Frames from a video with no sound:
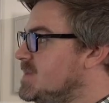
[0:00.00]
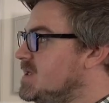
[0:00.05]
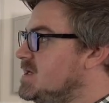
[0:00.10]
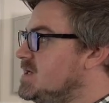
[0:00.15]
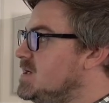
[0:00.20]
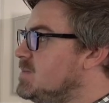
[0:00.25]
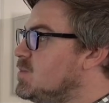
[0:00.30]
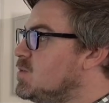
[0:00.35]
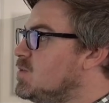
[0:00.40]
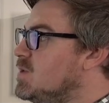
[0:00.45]

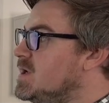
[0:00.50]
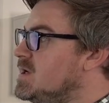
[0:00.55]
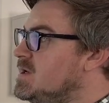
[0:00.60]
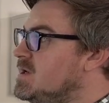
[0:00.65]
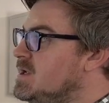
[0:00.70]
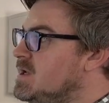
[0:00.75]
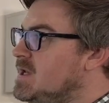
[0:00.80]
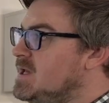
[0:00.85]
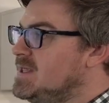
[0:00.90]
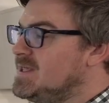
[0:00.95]
Number
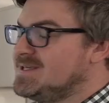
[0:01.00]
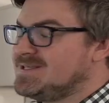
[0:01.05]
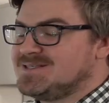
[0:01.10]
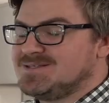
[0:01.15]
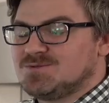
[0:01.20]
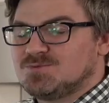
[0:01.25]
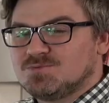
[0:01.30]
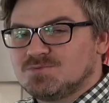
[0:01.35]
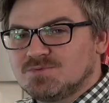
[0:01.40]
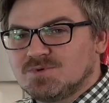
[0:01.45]
1, this
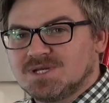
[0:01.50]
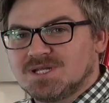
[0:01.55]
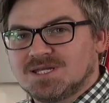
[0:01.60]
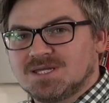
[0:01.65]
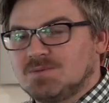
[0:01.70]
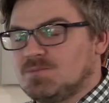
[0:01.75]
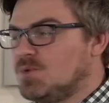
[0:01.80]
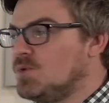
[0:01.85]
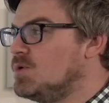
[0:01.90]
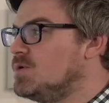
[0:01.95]
is really
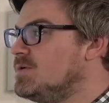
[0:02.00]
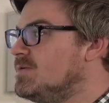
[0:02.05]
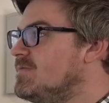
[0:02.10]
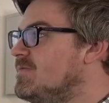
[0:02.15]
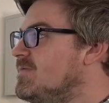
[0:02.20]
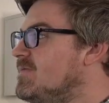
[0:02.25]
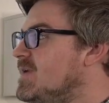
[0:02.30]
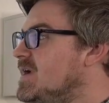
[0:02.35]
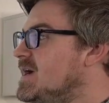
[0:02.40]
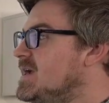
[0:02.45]
important,
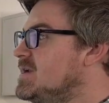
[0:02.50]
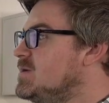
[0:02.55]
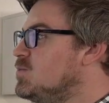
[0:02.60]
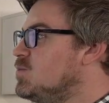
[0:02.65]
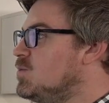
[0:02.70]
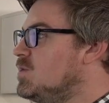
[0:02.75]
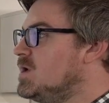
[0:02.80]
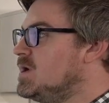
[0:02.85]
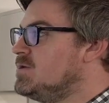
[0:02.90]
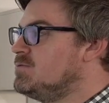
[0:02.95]

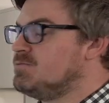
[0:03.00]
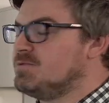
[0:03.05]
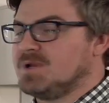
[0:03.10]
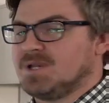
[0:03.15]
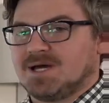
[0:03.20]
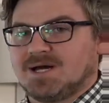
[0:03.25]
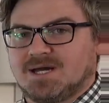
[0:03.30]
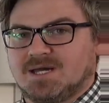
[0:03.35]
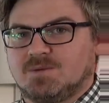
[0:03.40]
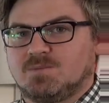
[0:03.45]
find one
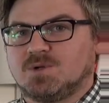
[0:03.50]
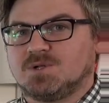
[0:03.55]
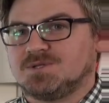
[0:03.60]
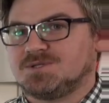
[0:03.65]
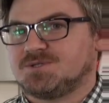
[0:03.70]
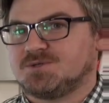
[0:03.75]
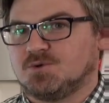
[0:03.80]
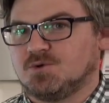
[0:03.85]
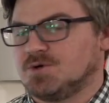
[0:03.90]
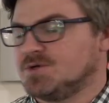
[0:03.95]
reliable
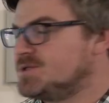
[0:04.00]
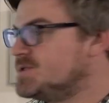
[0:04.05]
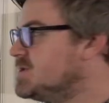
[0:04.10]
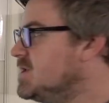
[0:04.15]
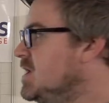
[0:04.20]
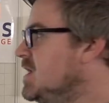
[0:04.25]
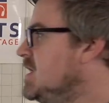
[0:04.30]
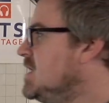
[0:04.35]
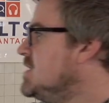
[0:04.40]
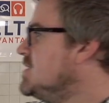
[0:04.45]
source.
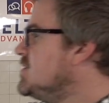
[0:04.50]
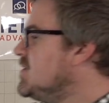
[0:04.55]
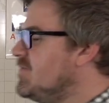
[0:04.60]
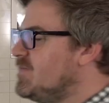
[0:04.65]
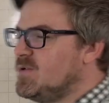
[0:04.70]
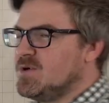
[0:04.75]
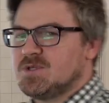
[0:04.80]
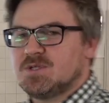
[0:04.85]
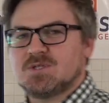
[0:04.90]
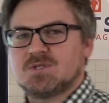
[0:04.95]
So I've
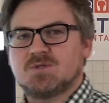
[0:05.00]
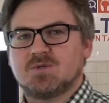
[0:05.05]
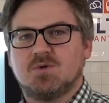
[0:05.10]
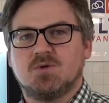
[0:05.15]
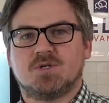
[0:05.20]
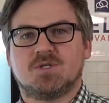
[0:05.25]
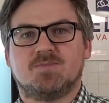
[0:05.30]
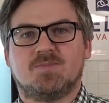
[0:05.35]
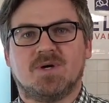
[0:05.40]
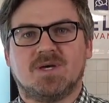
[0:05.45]
put
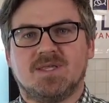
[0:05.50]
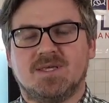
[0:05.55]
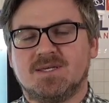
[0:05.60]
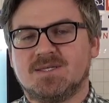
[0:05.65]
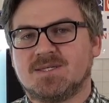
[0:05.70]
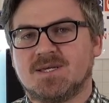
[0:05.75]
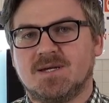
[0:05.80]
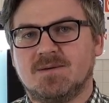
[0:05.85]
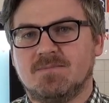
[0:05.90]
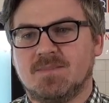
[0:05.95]
source, by
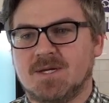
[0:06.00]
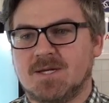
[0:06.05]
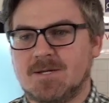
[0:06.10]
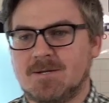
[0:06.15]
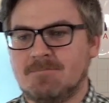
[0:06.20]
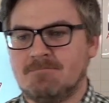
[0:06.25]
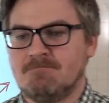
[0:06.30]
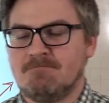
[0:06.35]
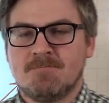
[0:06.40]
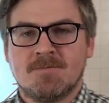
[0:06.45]
this I
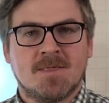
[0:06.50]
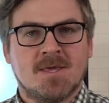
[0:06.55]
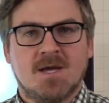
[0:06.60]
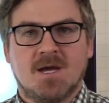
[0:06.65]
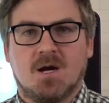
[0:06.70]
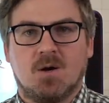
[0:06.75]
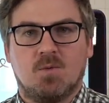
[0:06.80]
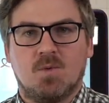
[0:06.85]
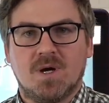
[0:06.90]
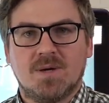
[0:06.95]
mean
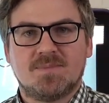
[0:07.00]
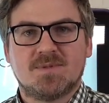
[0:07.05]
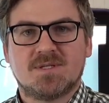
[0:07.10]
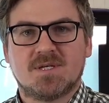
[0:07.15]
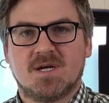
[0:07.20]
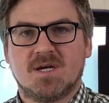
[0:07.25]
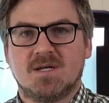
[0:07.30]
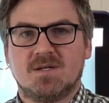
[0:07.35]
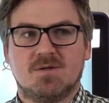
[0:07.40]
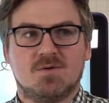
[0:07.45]
a
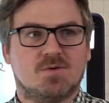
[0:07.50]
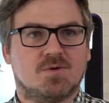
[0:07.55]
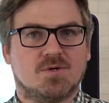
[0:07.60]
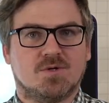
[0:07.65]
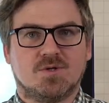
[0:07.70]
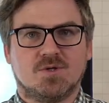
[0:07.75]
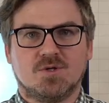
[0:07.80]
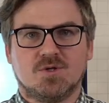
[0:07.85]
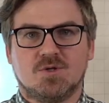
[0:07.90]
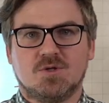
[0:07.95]
website or a
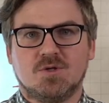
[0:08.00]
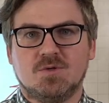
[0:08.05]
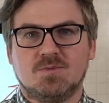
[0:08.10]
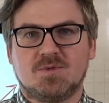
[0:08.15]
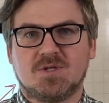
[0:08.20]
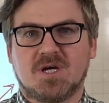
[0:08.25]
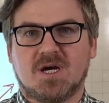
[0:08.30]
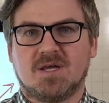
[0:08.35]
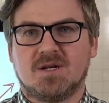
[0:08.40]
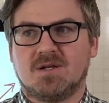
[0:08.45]
YouTube
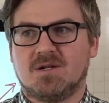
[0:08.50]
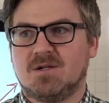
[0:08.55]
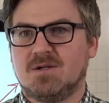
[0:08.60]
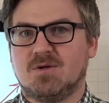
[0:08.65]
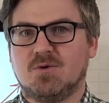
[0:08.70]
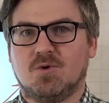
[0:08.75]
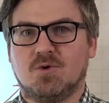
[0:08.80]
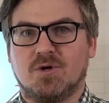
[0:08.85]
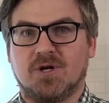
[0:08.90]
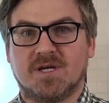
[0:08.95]
channel
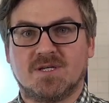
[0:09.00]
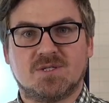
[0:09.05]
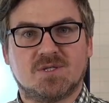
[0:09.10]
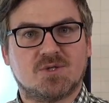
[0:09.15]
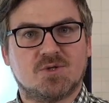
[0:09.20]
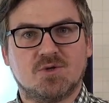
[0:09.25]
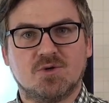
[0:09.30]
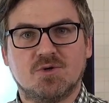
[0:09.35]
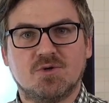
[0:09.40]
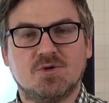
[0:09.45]
or a
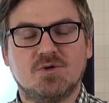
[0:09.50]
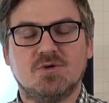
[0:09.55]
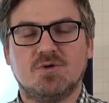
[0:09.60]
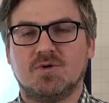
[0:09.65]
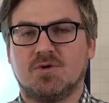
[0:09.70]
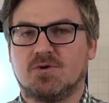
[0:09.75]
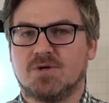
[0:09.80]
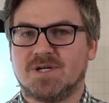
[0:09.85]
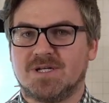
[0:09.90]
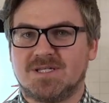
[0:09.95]
school
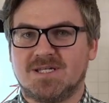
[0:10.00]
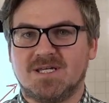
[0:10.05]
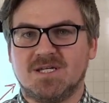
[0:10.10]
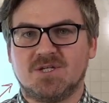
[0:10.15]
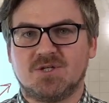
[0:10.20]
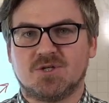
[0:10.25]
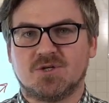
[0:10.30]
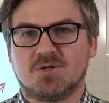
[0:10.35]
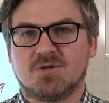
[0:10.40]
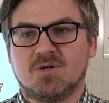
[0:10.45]
or a
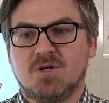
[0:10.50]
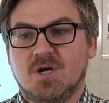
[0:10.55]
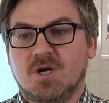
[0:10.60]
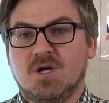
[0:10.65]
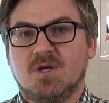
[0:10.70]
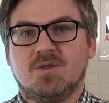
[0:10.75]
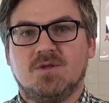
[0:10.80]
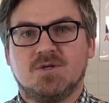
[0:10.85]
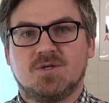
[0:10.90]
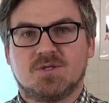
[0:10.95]
teacher,
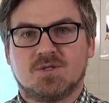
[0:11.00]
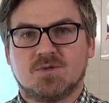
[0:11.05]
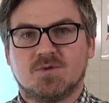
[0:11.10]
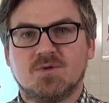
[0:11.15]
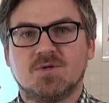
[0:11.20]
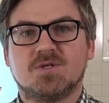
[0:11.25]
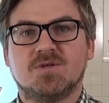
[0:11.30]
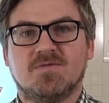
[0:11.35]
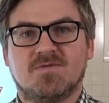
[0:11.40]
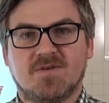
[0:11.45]
the
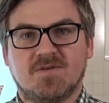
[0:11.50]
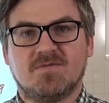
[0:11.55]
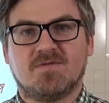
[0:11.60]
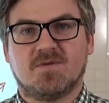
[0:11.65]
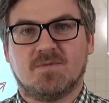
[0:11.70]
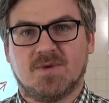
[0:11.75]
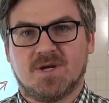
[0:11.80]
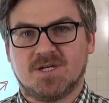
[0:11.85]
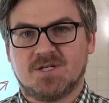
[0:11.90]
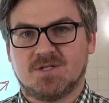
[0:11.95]
source of
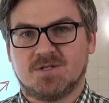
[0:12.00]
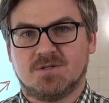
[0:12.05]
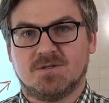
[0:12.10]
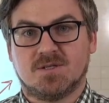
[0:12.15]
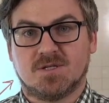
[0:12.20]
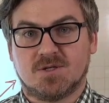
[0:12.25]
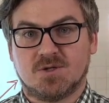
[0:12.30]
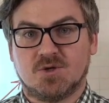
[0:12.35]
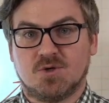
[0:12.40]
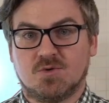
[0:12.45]
information
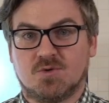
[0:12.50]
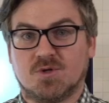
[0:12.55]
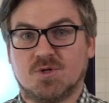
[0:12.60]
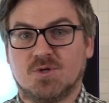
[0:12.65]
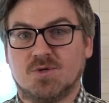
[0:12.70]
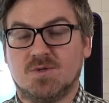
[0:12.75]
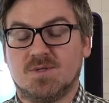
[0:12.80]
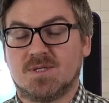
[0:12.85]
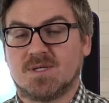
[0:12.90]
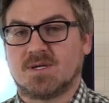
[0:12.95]
that you are
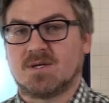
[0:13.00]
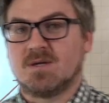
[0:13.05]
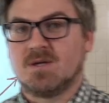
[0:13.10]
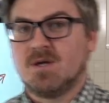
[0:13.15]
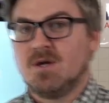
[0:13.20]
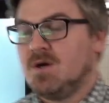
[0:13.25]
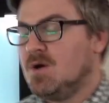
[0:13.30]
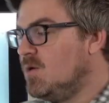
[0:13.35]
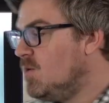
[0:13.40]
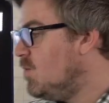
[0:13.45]
using.
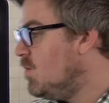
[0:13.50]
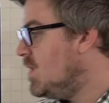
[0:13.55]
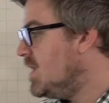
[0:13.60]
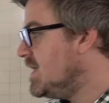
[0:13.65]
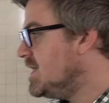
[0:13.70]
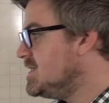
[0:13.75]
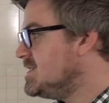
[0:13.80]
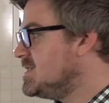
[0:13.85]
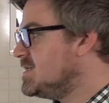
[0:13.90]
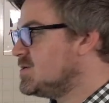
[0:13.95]

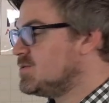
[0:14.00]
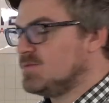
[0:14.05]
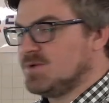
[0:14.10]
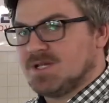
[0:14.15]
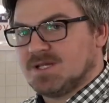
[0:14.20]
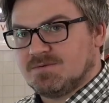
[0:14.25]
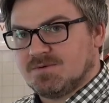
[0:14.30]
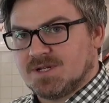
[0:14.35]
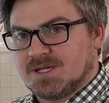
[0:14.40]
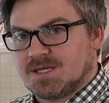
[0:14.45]
Why is this
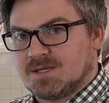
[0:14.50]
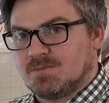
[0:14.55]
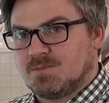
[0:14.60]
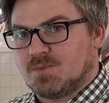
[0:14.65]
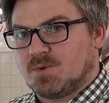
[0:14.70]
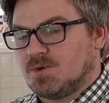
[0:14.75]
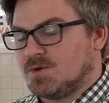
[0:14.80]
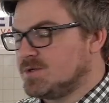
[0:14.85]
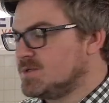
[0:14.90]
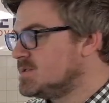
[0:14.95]
really
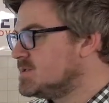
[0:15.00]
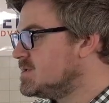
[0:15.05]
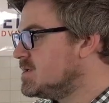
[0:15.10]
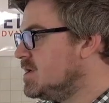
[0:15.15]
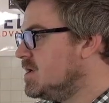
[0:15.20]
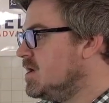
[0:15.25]
important?